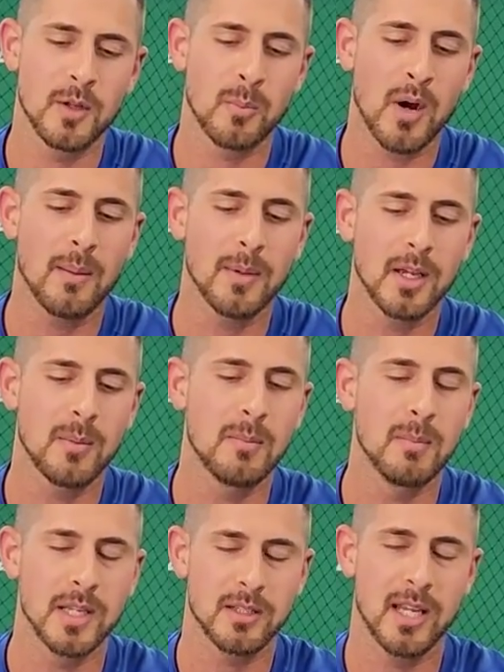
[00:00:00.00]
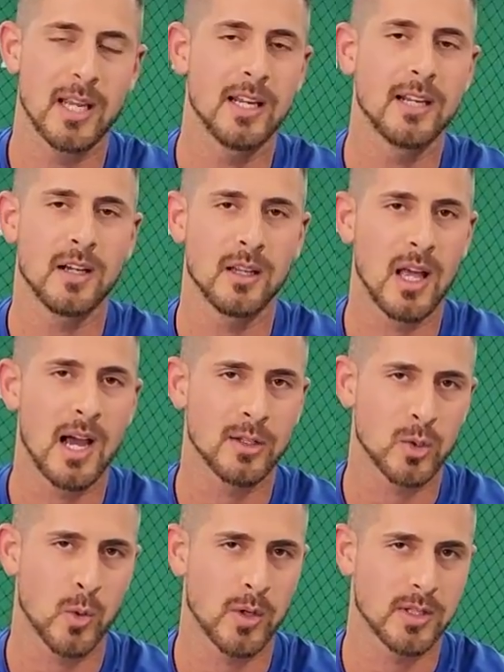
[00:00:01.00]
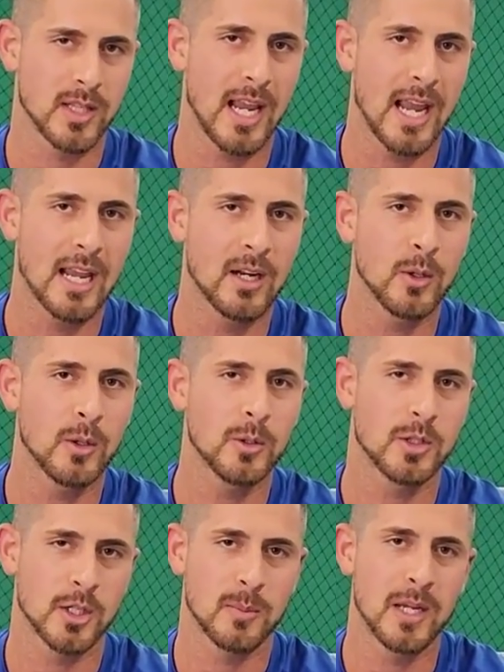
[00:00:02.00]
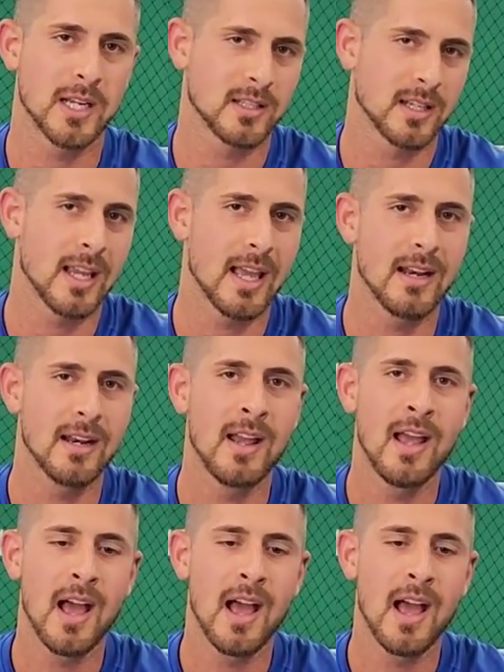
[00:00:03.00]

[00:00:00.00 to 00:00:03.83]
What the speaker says: probably going to be mishitting a lot towards the handle just because, again,